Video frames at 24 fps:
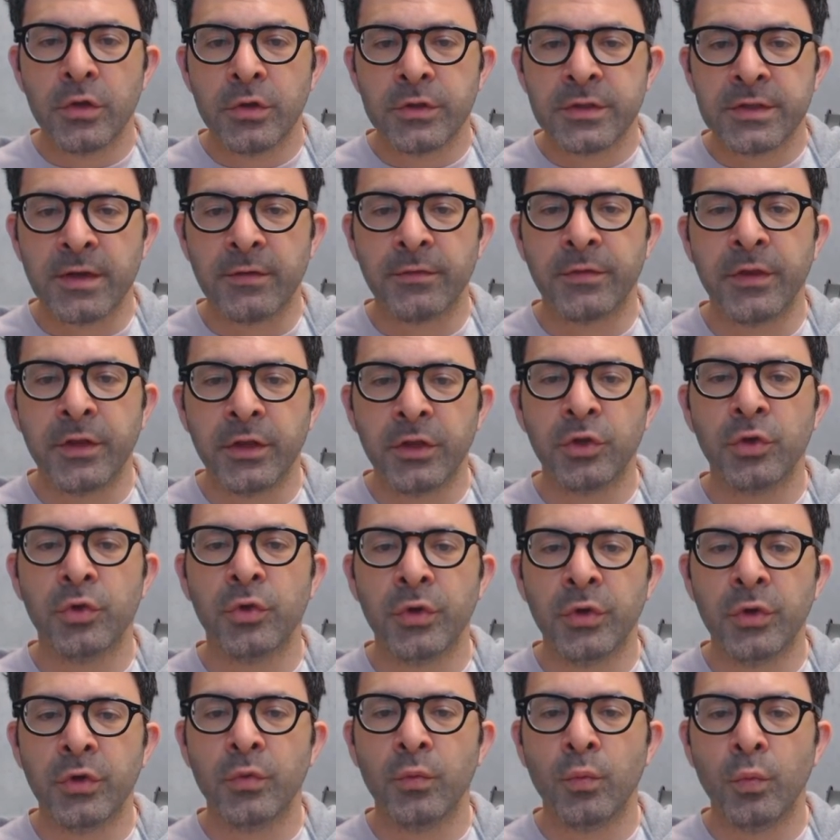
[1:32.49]
something
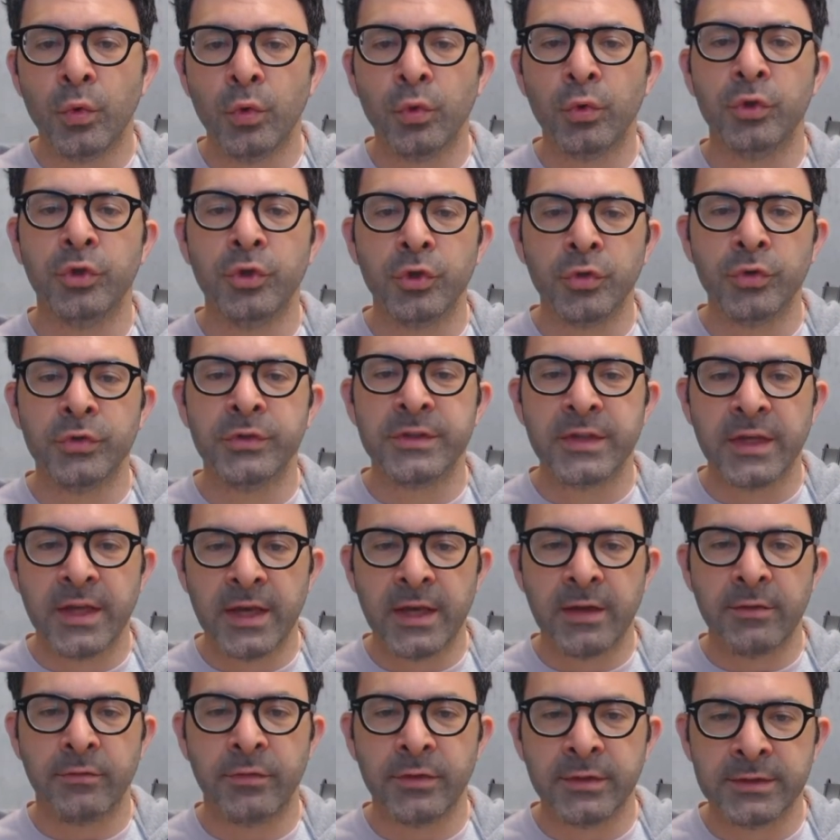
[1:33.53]
you will use
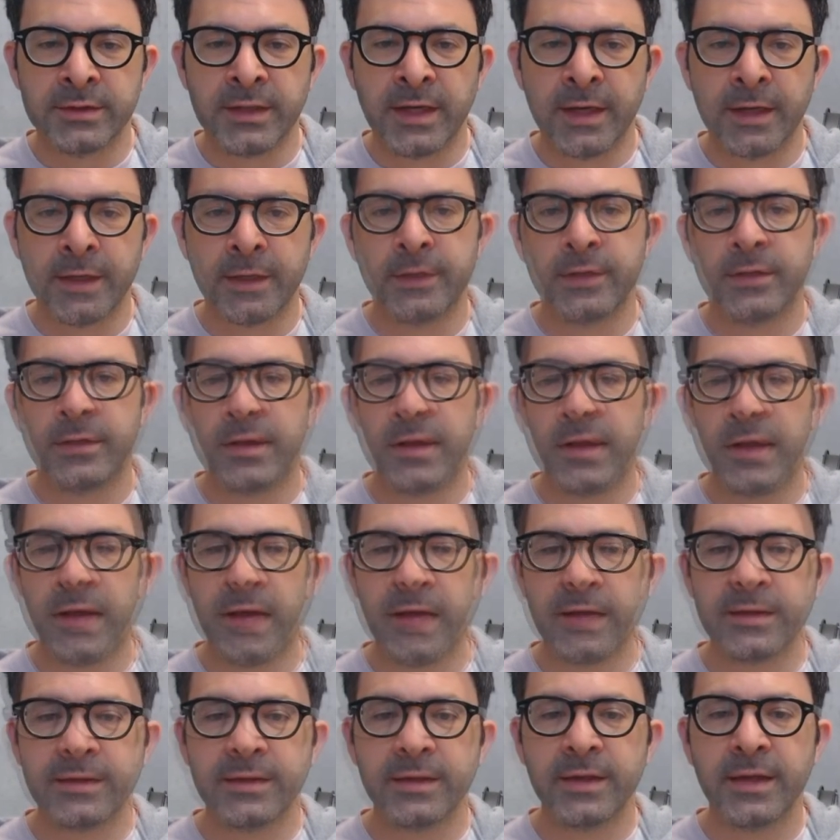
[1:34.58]
every day.
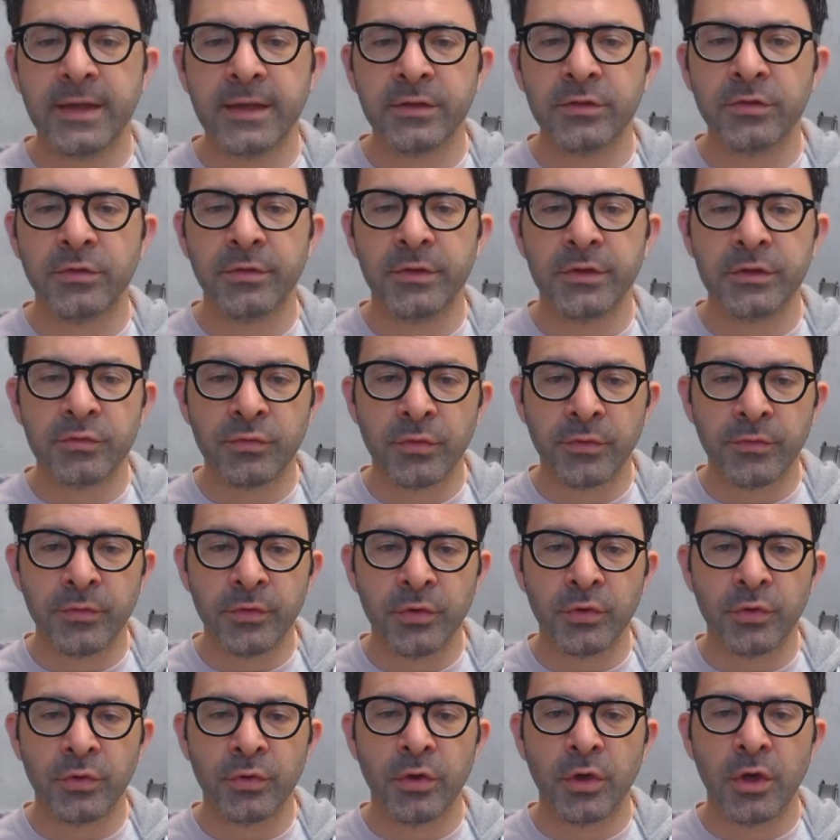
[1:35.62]
At the end of this
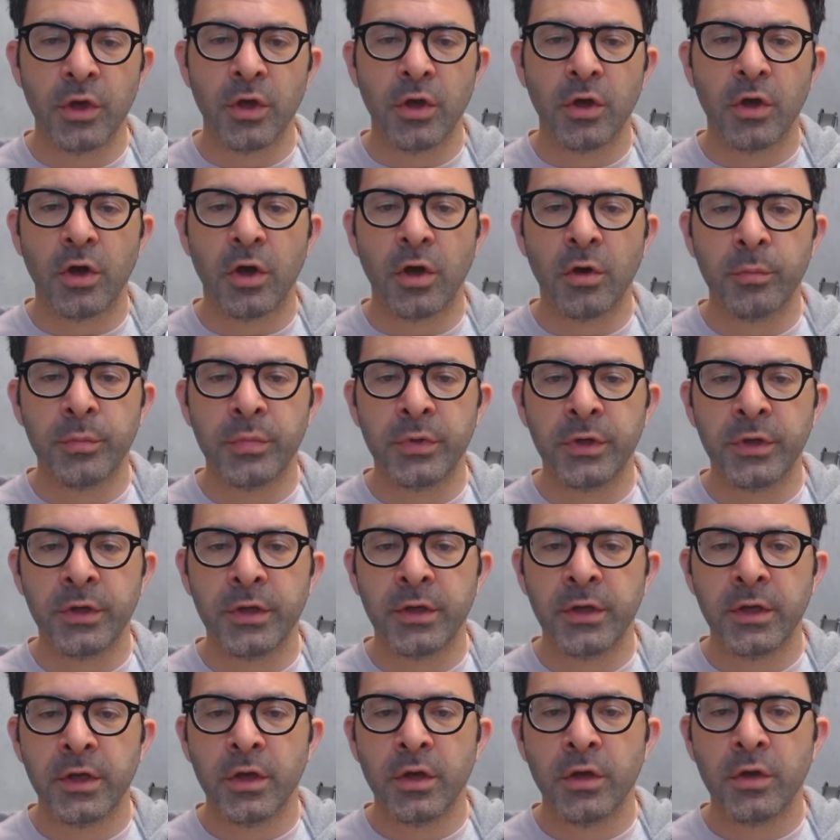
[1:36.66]
review, I'll
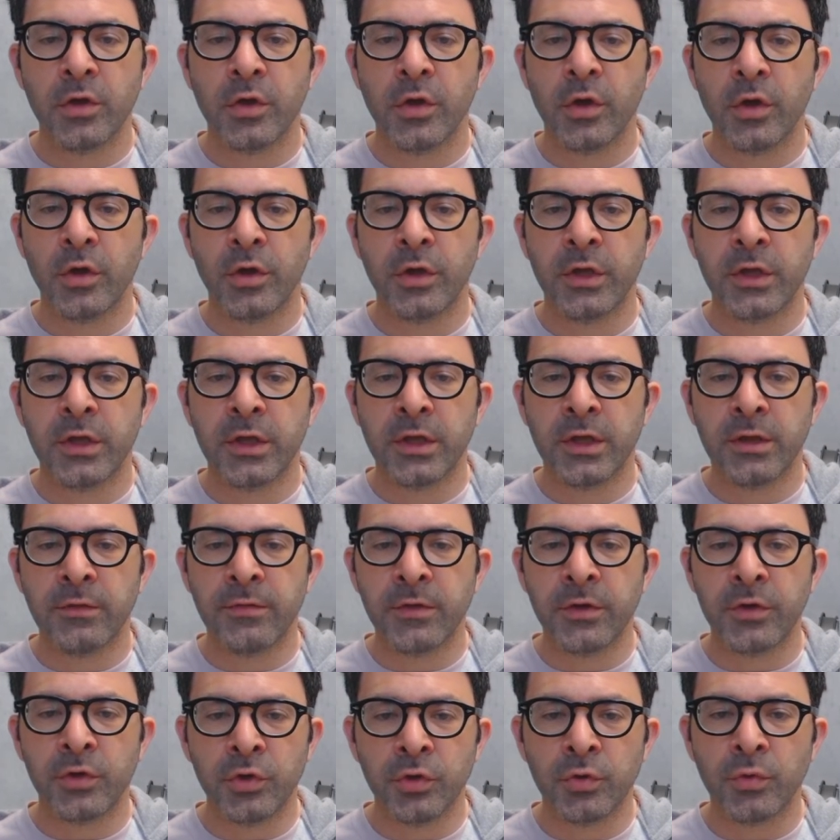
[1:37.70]
be
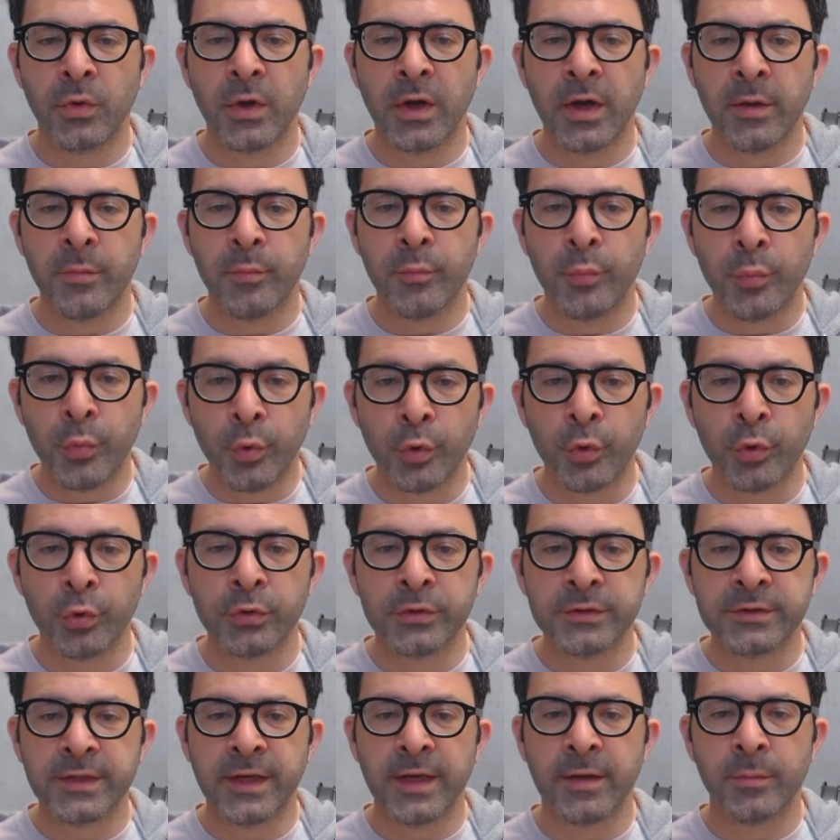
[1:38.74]
giving you a brew
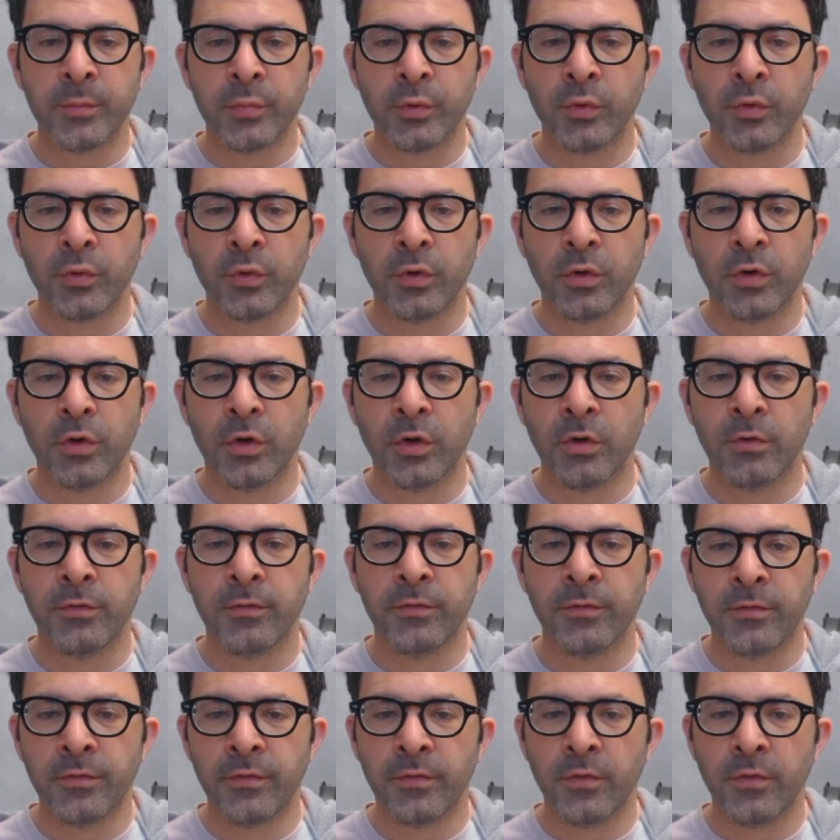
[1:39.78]
sample of